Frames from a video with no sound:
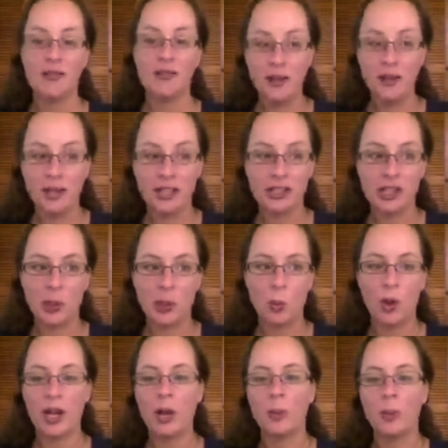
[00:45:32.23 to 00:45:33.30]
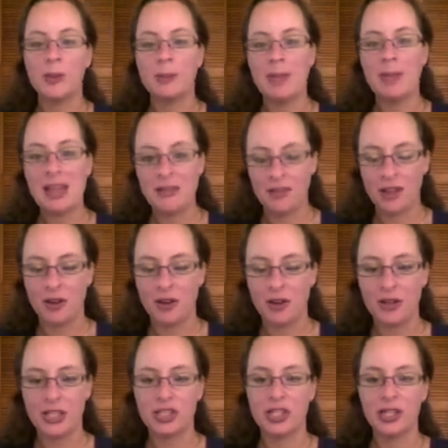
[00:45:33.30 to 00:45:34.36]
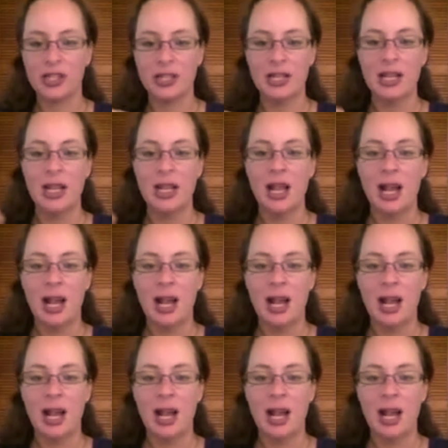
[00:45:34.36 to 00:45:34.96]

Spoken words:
flourish and what helps me flourish, and